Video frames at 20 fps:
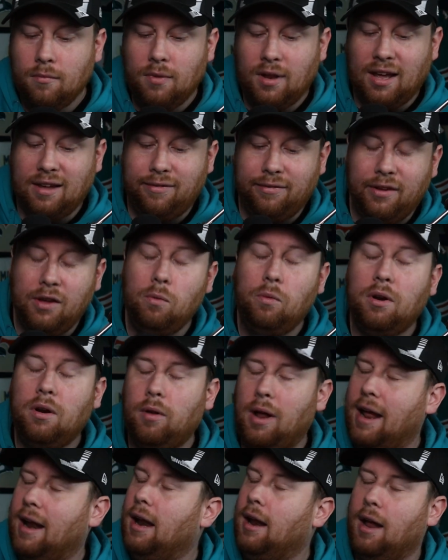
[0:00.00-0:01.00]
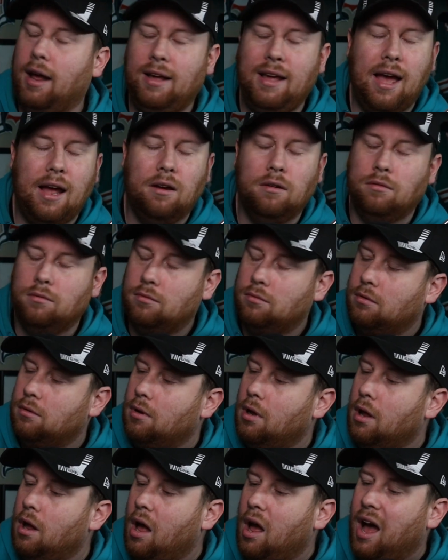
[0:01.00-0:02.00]
If he would have, and again,
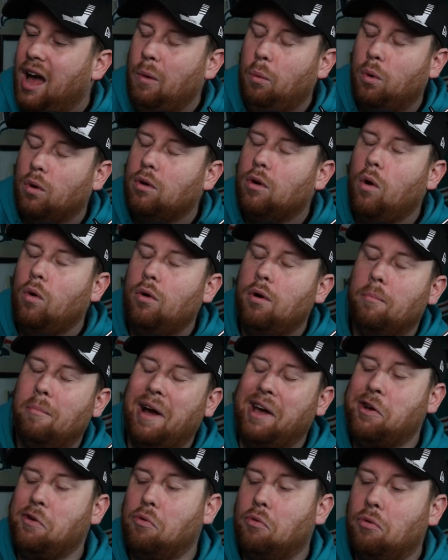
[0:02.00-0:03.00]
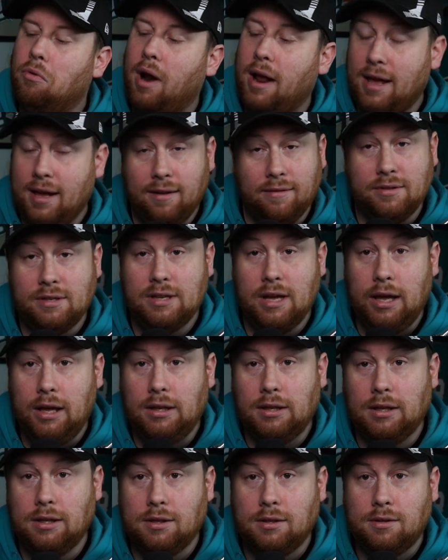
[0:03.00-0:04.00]
I will go to my grave
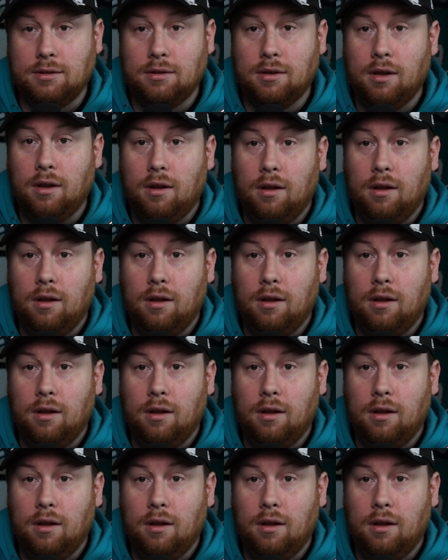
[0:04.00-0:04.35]
saying this.